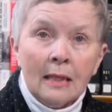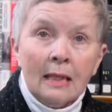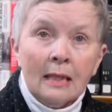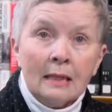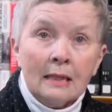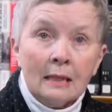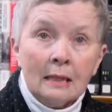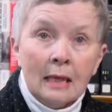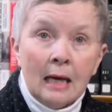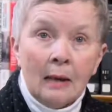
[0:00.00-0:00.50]

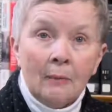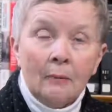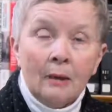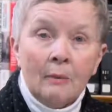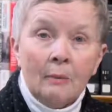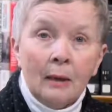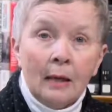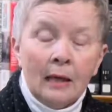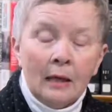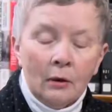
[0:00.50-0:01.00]
is
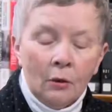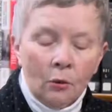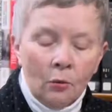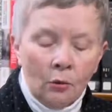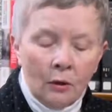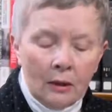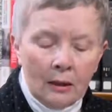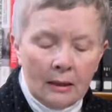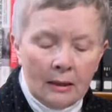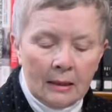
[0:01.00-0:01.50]
adopted by an
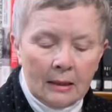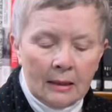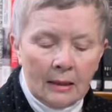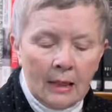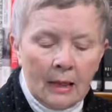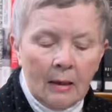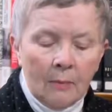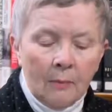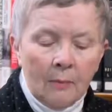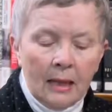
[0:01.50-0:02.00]
ordinance
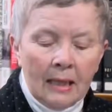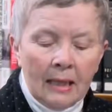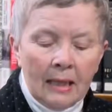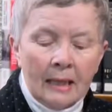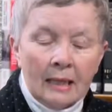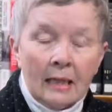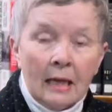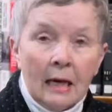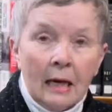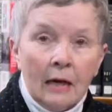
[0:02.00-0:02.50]
by the
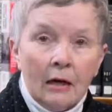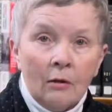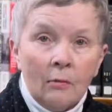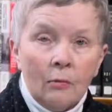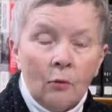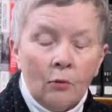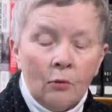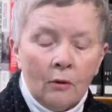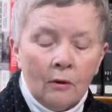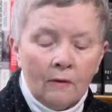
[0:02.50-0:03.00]
entire
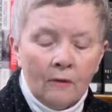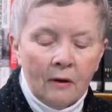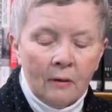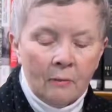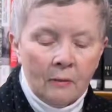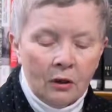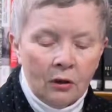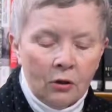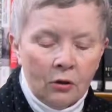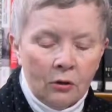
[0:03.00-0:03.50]
Board of
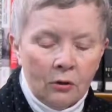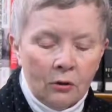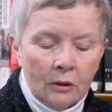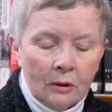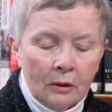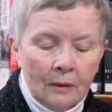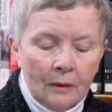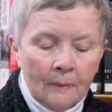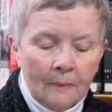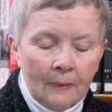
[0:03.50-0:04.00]
Commissioners.